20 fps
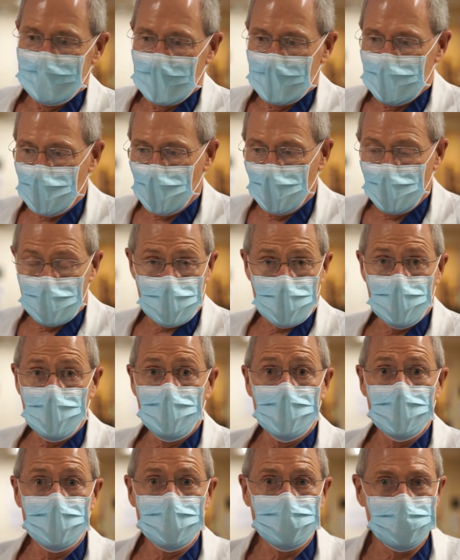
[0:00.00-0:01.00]
Joel
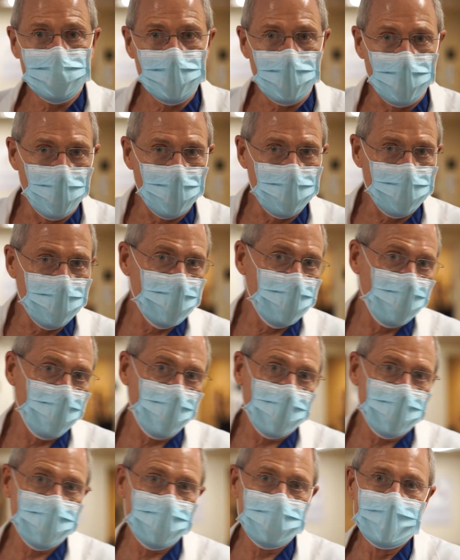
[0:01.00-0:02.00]
Schumann, Claude
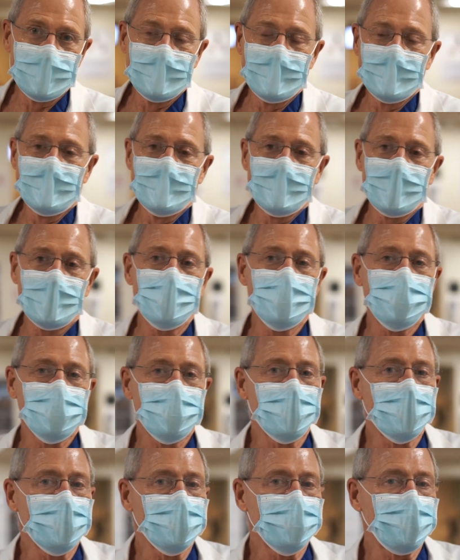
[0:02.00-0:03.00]
Burgoyne, each
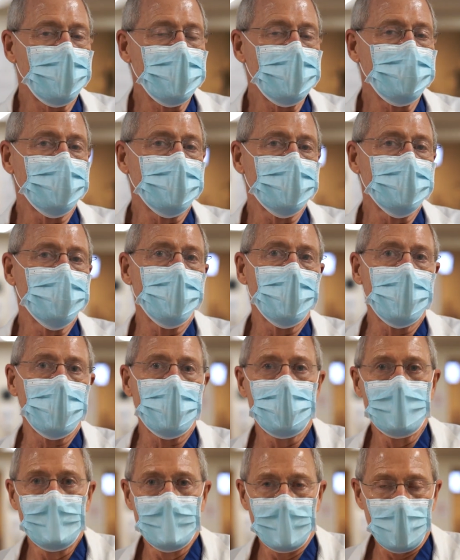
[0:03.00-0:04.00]
of those people
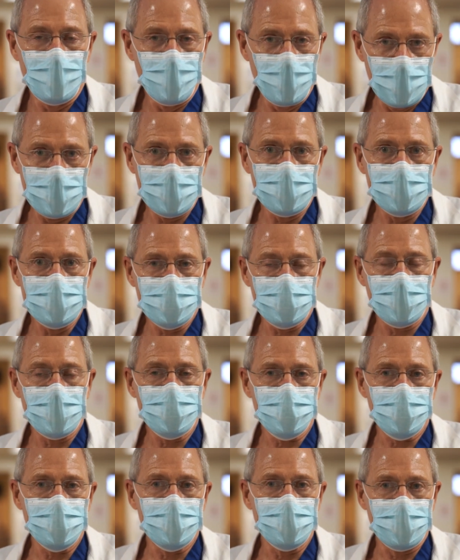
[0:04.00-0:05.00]
doing a weekly
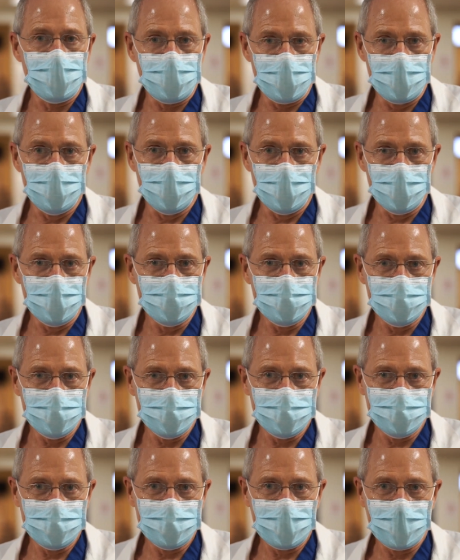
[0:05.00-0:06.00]
session here,
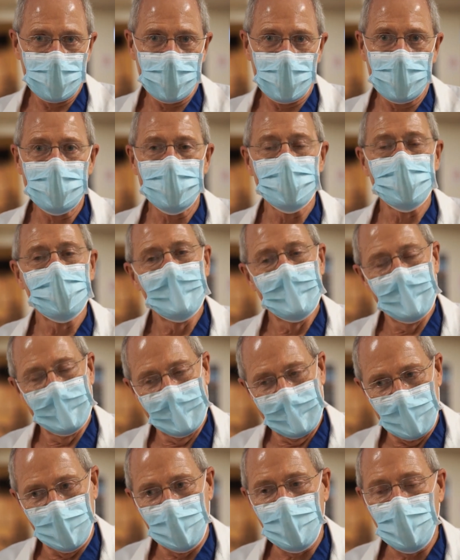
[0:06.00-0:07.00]
and
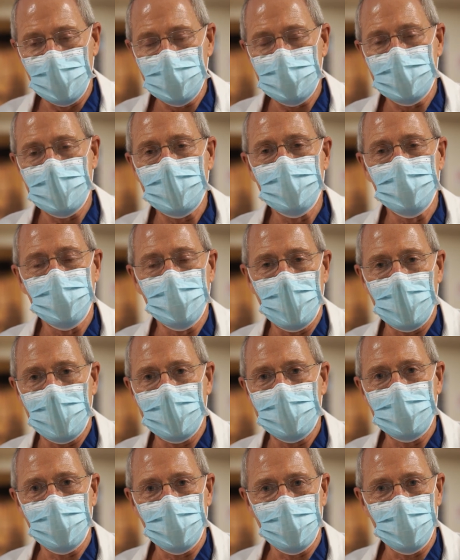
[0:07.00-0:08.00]
of course they do
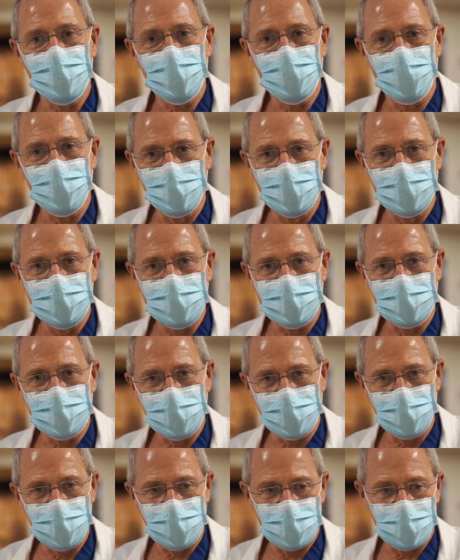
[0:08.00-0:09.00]
that in their own home
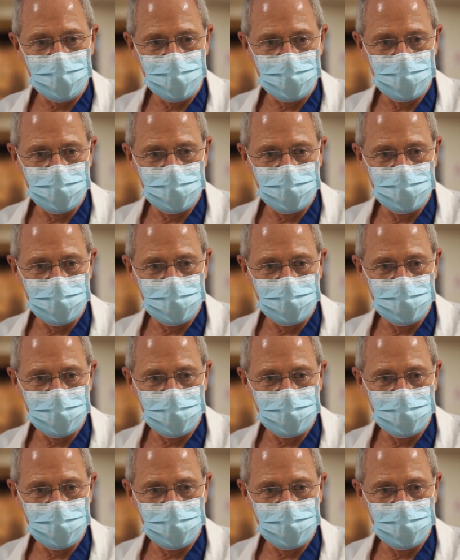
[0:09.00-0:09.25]
institution.